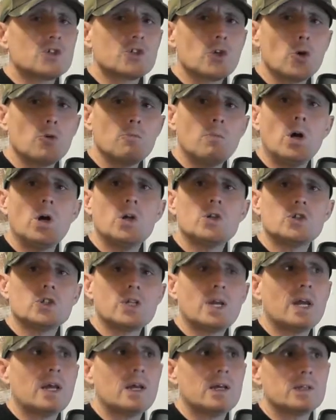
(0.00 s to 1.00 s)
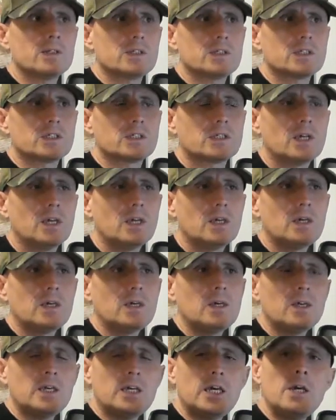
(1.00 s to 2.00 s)
so much as
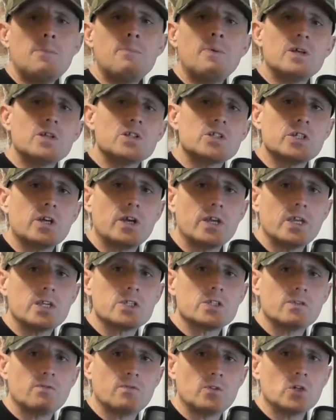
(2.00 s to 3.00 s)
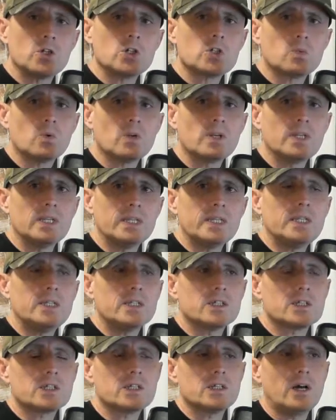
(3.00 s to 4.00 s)
keep it as tight as the first one,
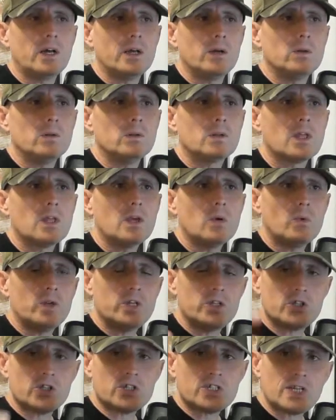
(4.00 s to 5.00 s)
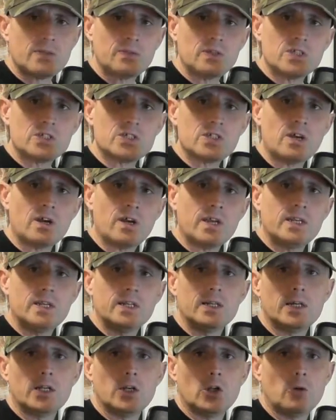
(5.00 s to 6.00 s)
linear style, where you just had these
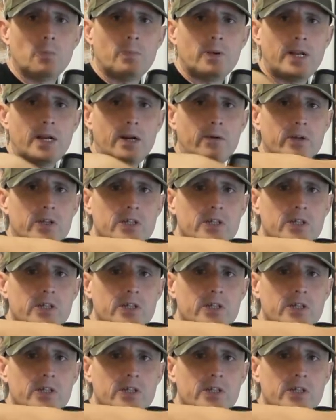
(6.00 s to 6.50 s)
tiny little open